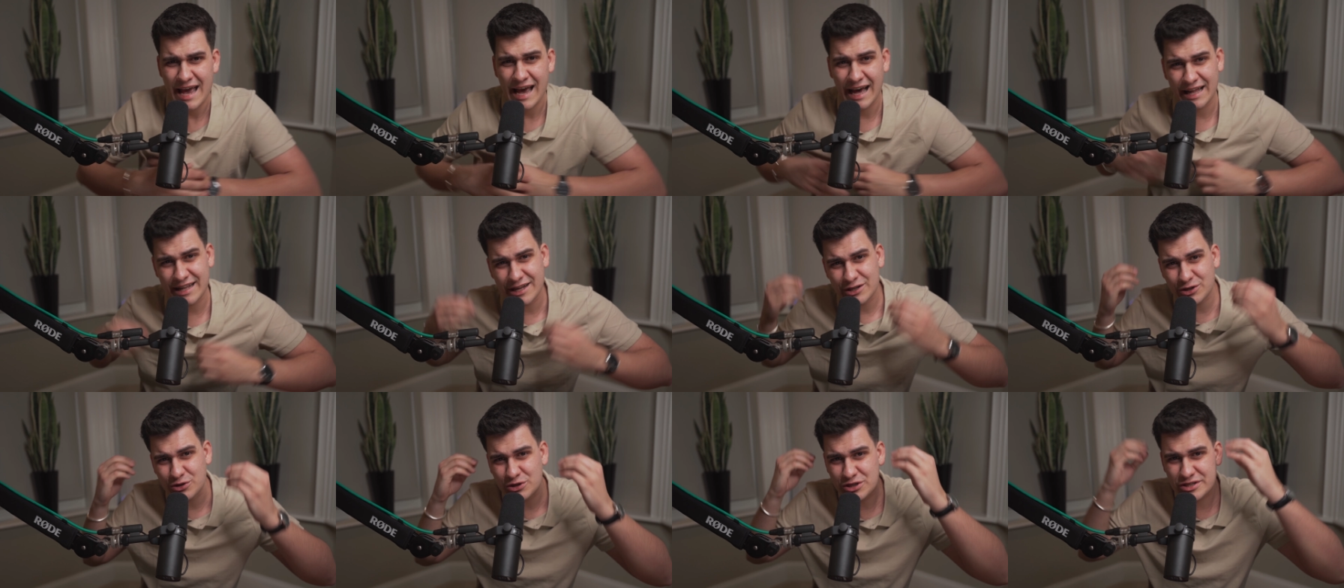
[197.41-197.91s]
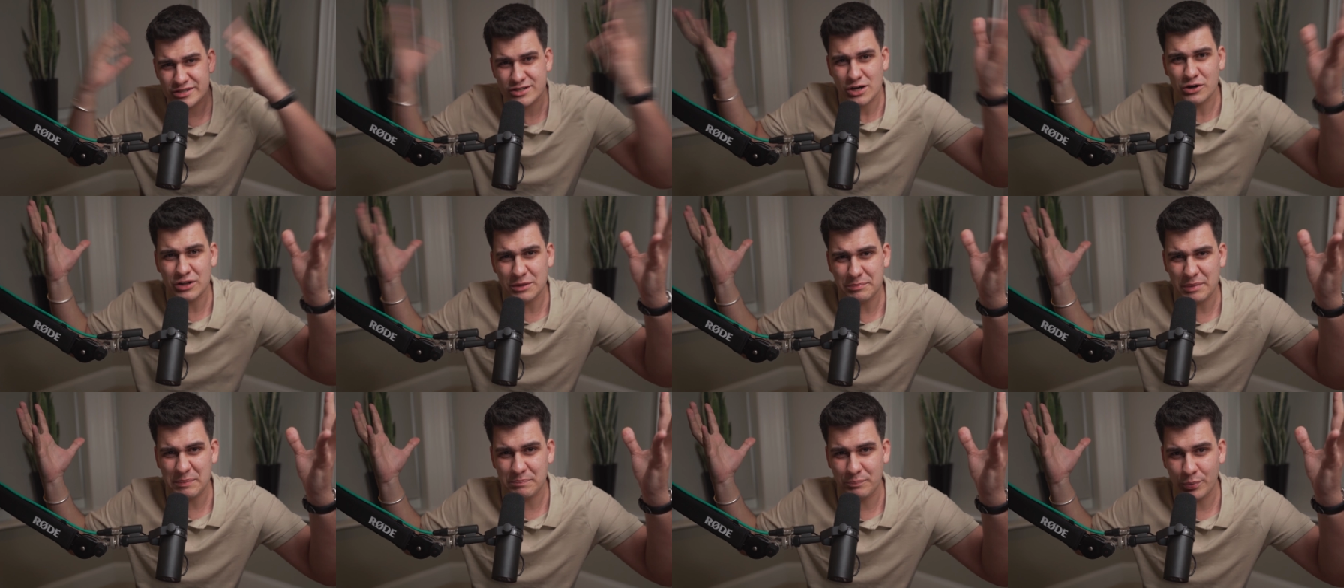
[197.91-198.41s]
And then you're just
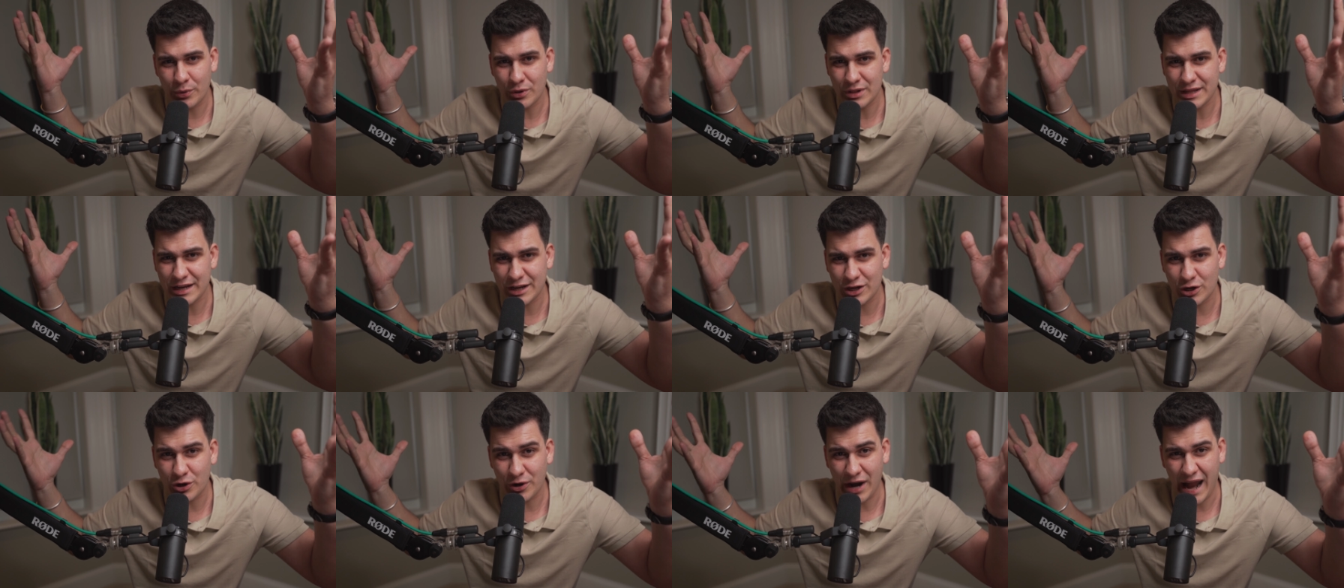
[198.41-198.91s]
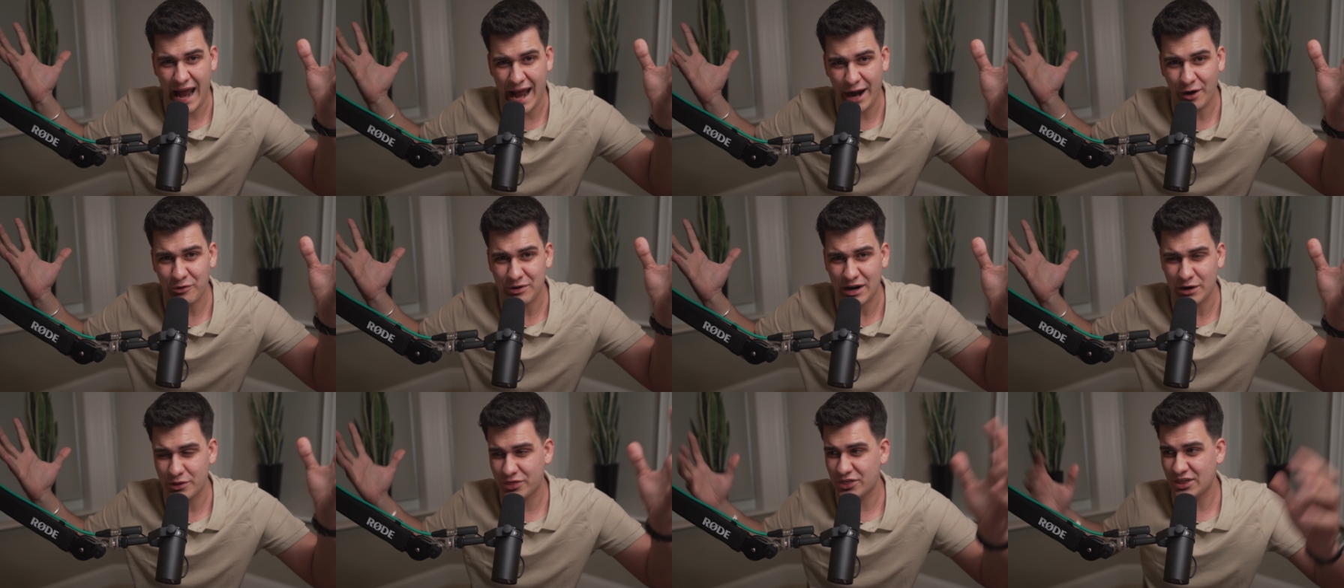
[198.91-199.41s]
going to be pulling your
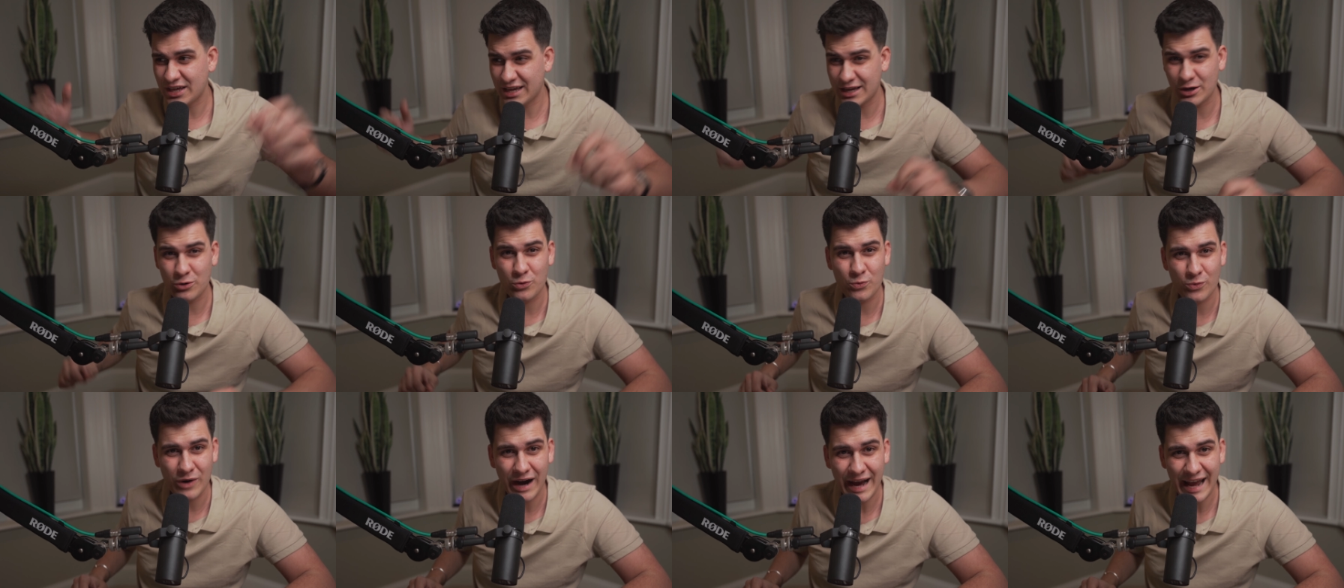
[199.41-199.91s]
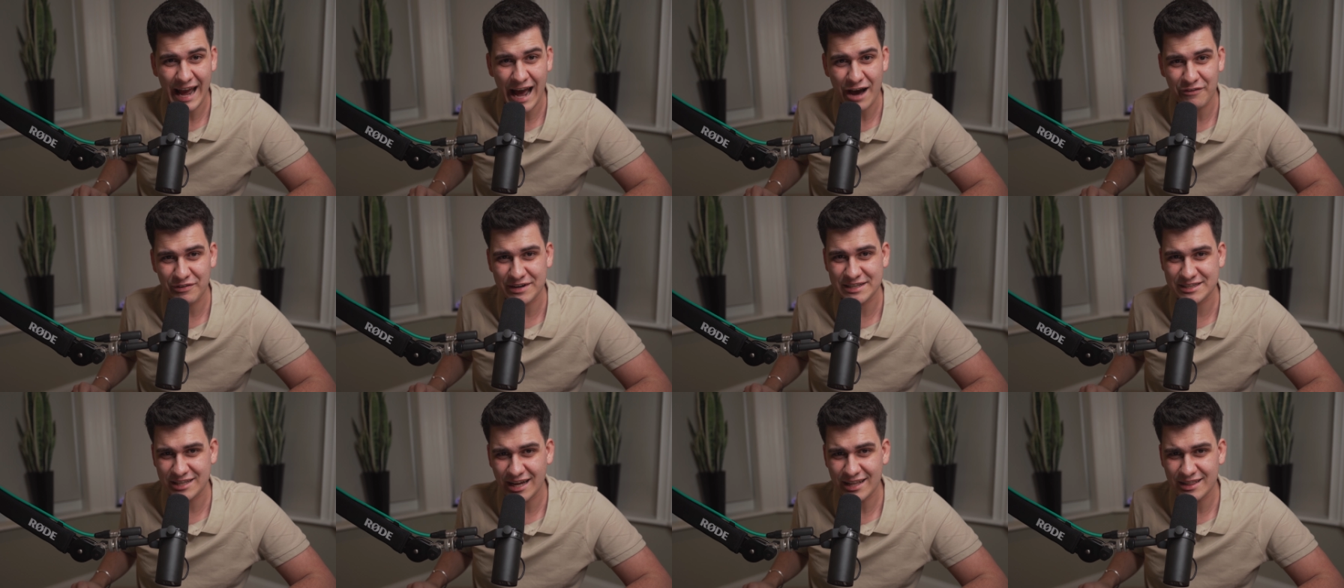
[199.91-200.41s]
hair out thinking, why have
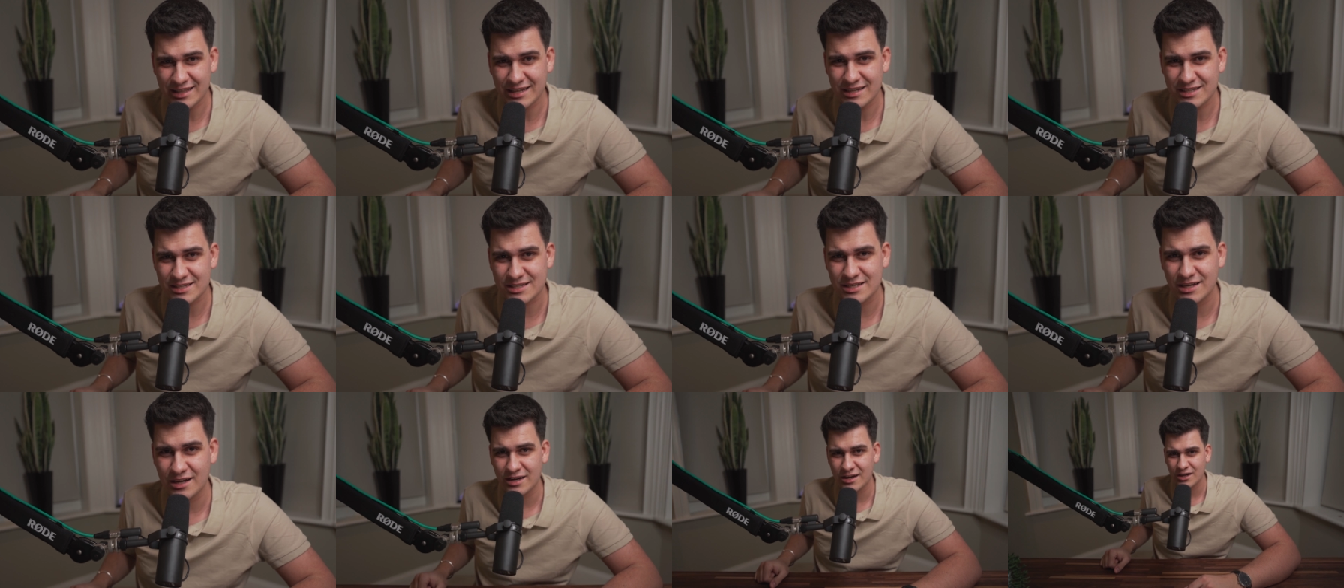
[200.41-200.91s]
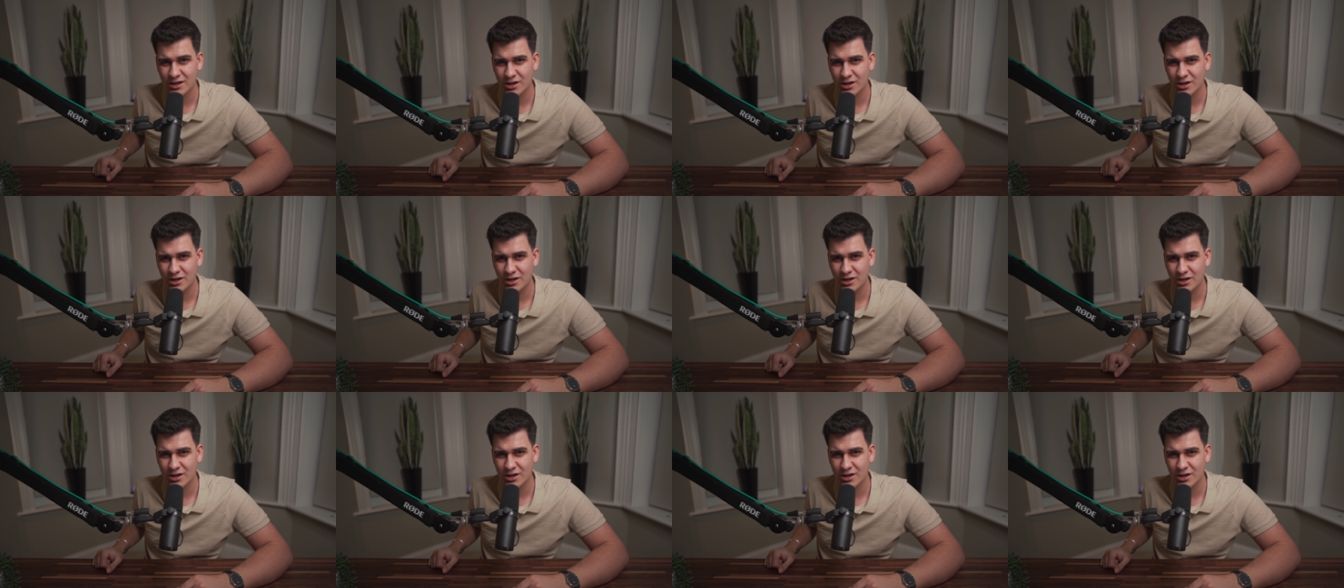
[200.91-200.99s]
I done this?